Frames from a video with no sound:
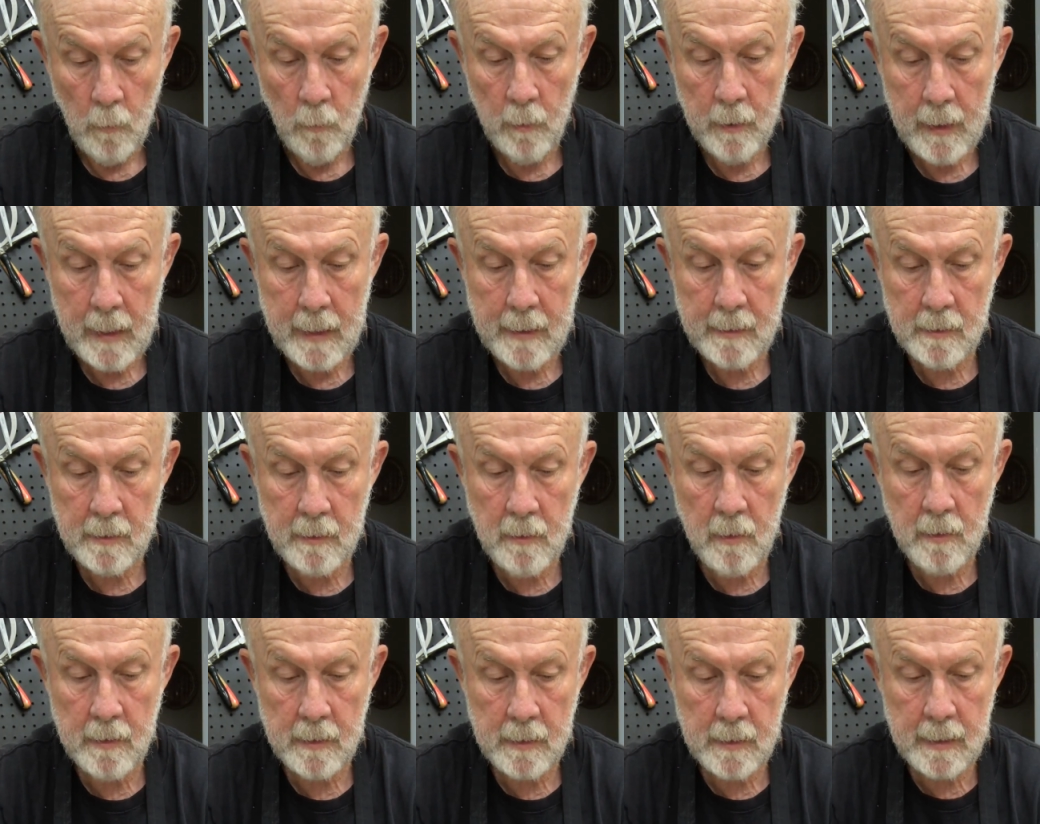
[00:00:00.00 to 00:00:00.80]
When that
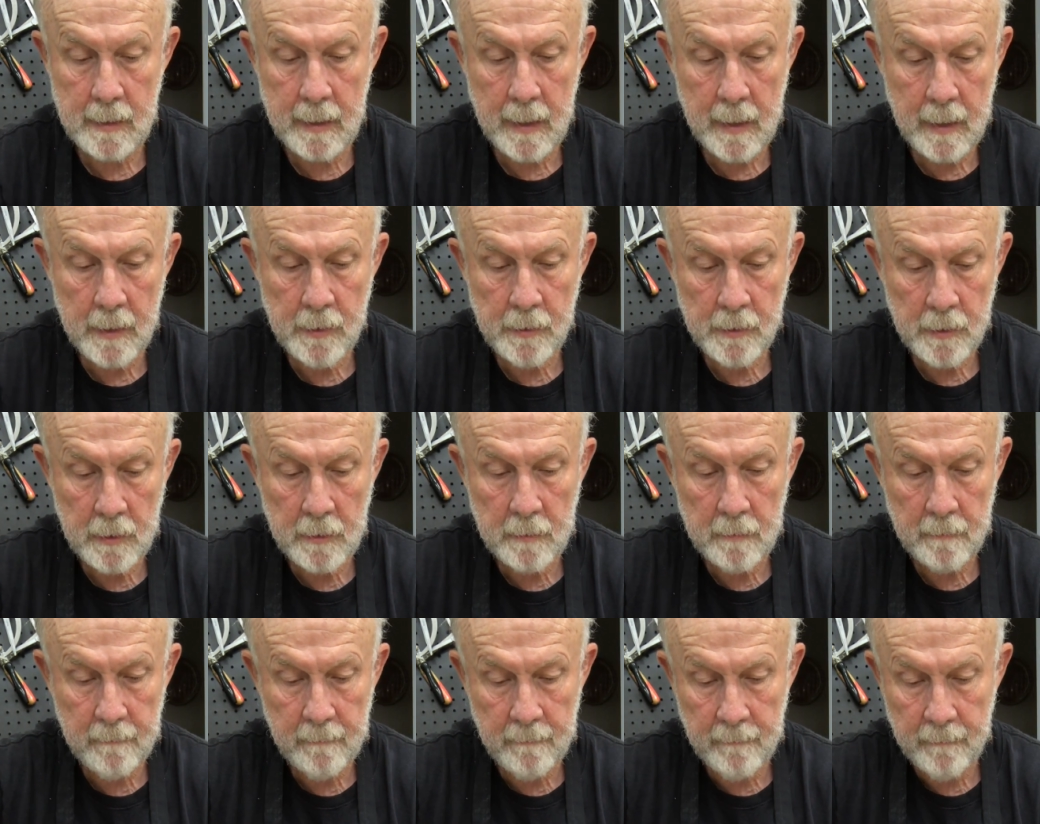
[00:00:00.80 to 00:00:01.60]
starts sticking,
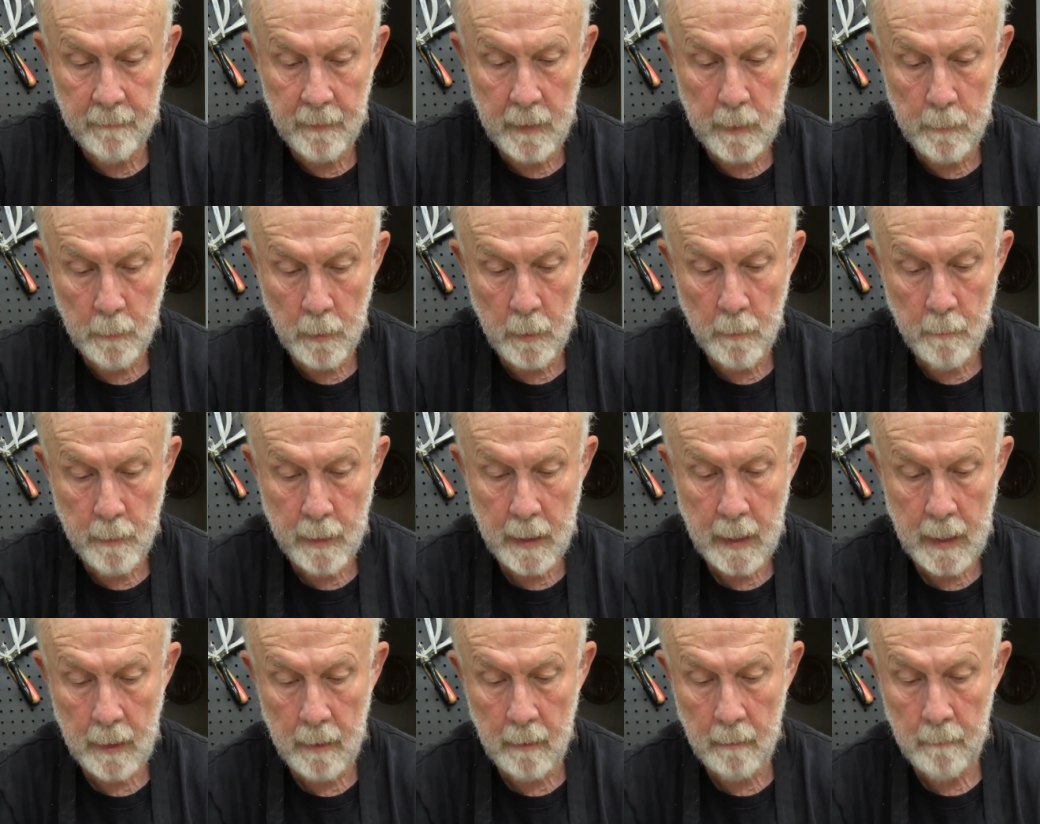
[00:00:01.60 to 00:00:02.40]
just flip your
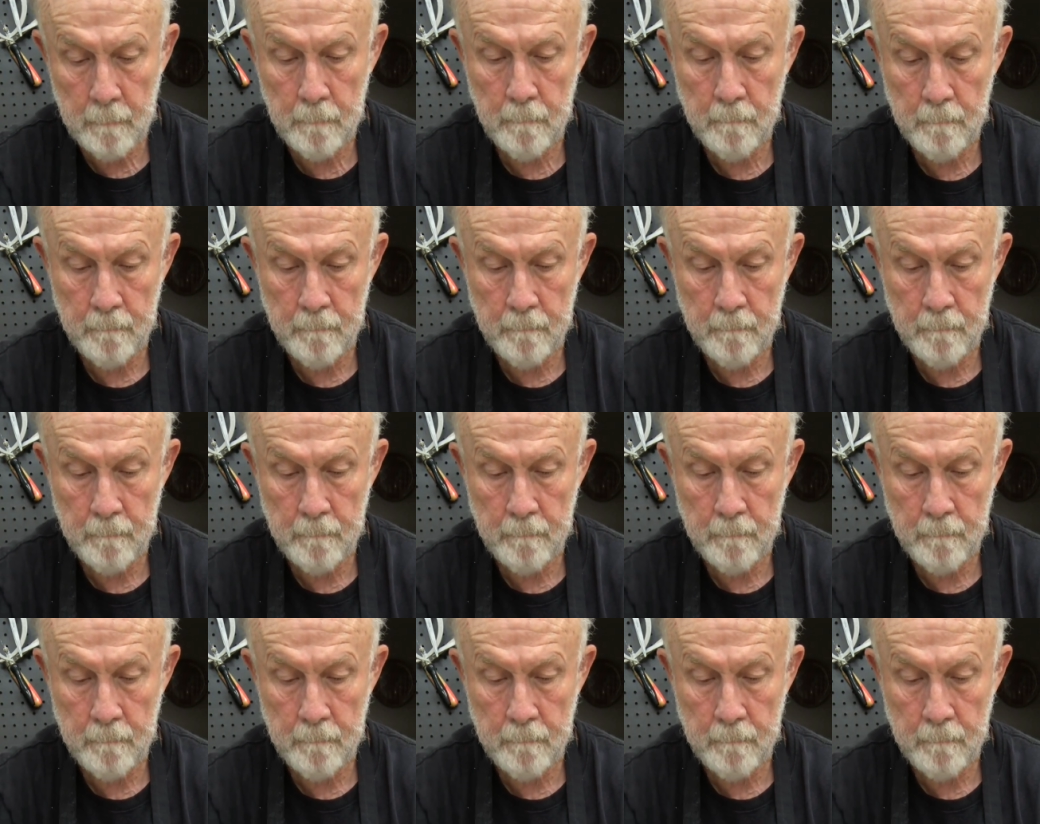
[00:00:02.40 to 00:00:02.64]
paddle.